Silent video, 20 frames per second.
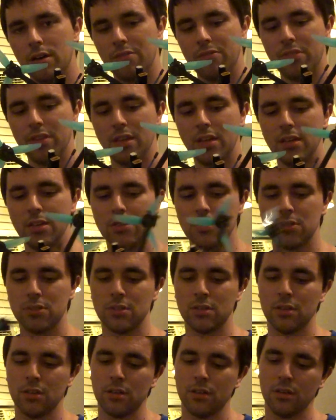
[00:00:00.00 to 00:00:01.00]
of
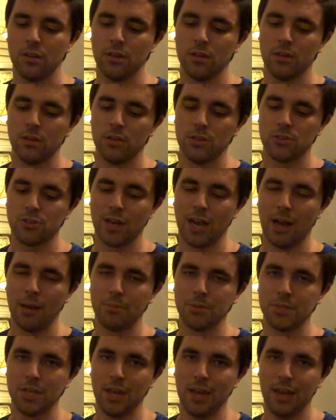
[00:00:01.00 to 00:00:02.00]
these
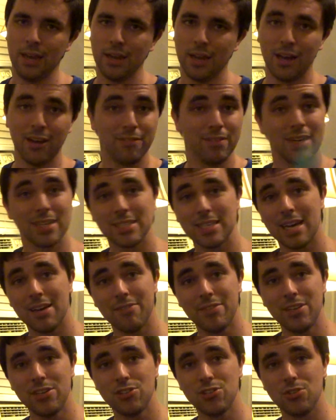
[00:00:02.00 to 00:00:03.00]
straps and I've got
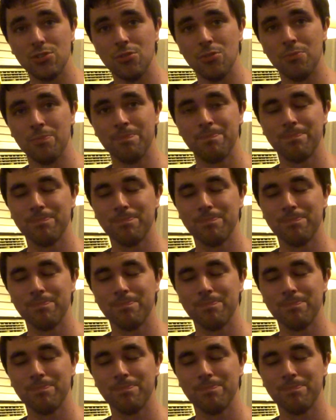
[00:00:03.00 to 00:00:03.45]
have an issue